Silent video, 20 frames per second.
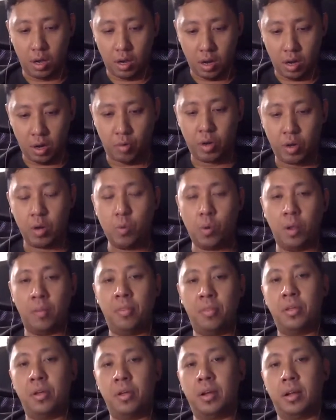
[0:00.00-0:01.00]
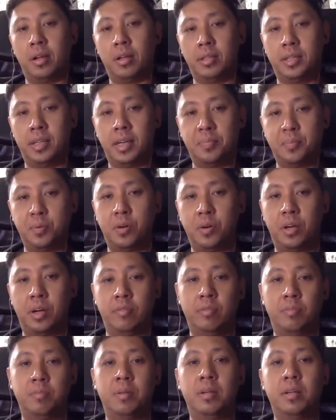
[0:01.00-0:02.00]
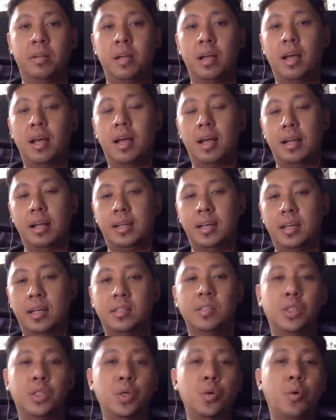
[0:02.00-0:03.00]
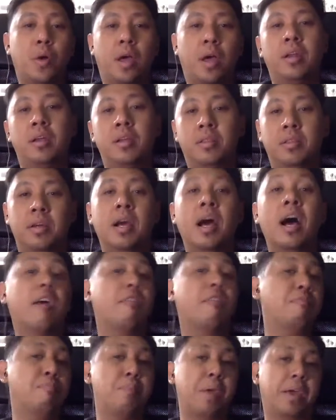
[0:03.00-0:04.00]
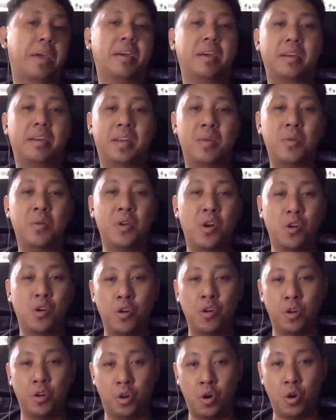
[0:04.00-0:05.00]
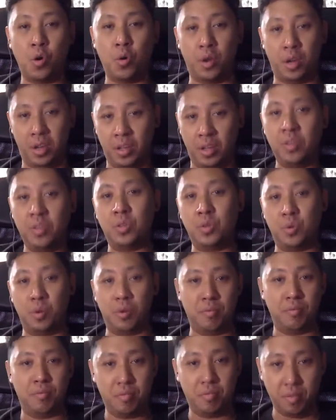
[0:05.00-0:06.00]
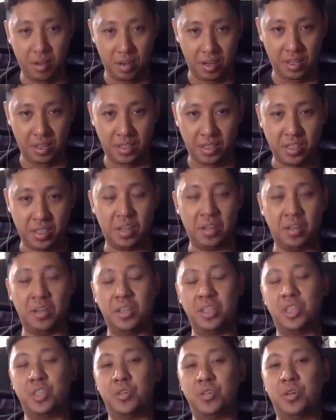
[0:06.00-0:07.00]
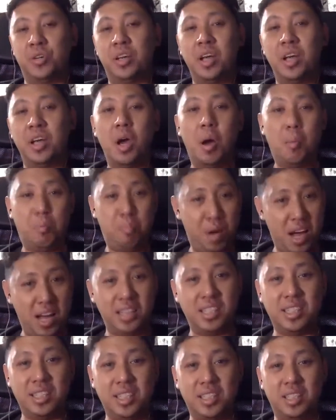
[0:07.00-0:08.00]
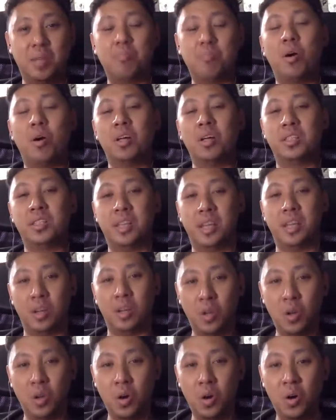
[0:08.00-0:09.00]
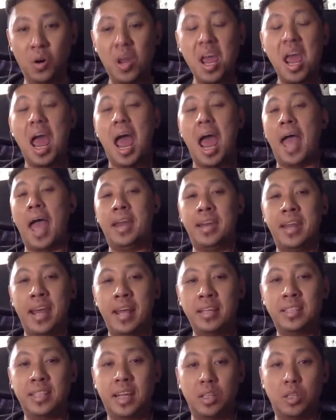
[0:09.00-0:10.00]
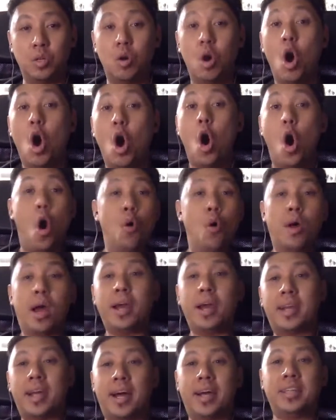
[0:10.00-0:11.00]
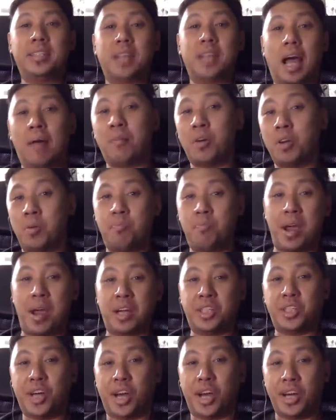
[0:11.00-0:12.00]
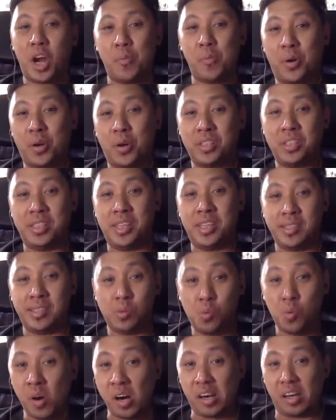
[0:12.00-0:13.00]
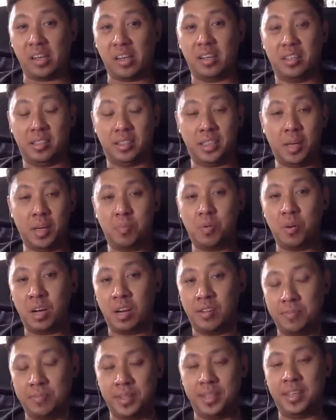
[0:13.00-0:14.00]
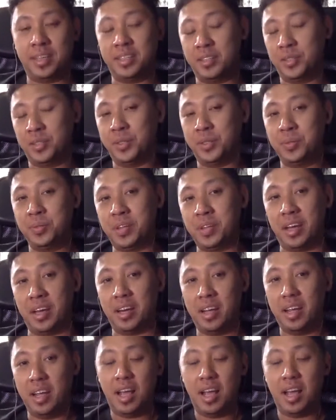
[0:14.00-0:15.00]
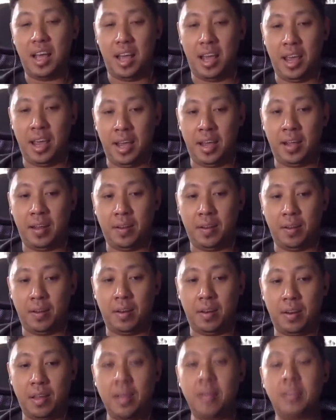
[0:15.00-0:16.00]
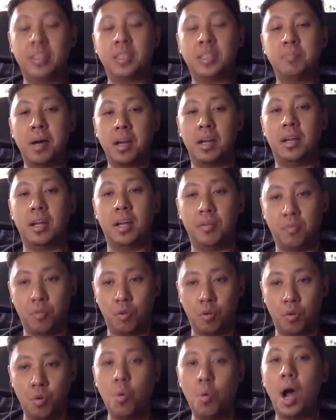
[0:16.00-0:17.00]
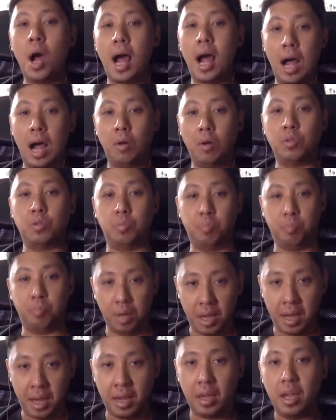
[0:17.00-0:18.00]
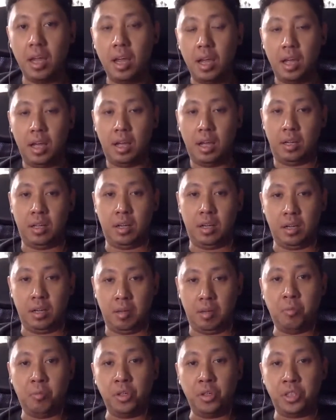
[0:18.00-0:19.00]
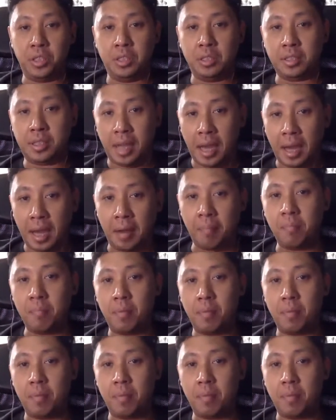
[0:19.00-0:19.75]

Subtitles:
agree one thing, that the Singapore government doesn't do anything half baked. They were not going to go into a certain industry, pass a certain policy and law, and then start to, all right, guys, I'm going to backtrack now because it doesn't work. The Singapore government doesn't do that. And they are smart enough to know how to play the emotional game,